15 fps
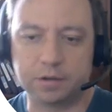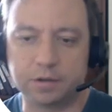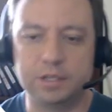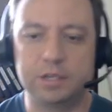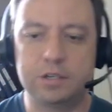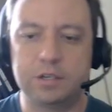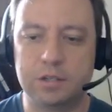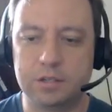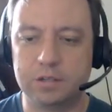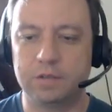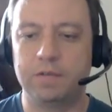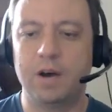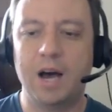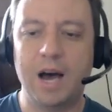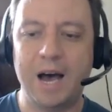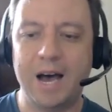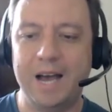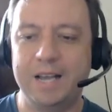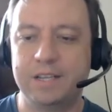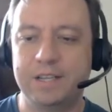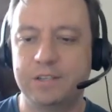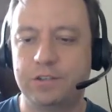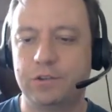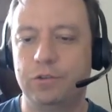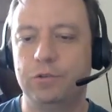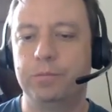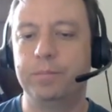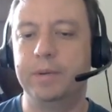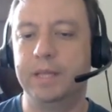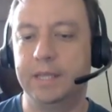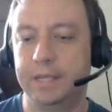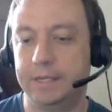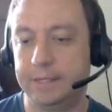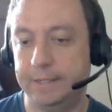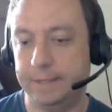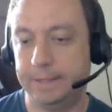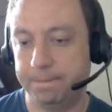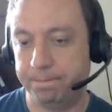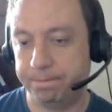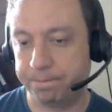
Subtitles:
conditions of high solubility